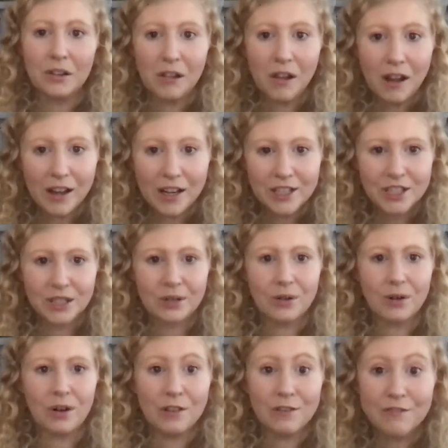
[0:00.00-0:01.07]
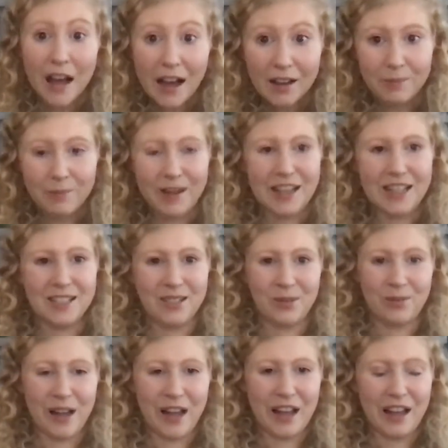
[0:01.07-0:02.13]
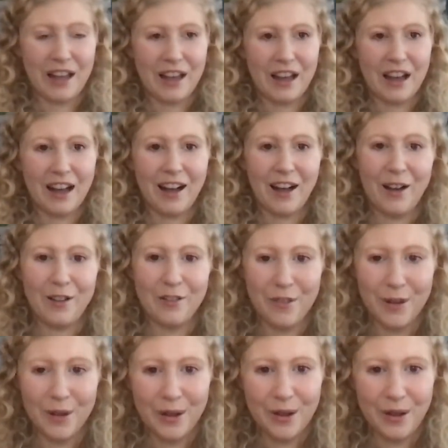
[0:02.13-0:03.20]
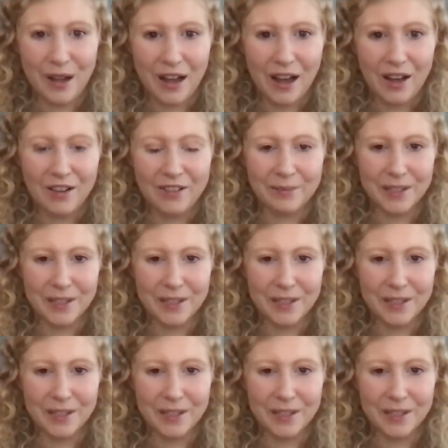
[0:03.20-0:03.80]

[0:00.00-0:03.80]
logical fact-based way of of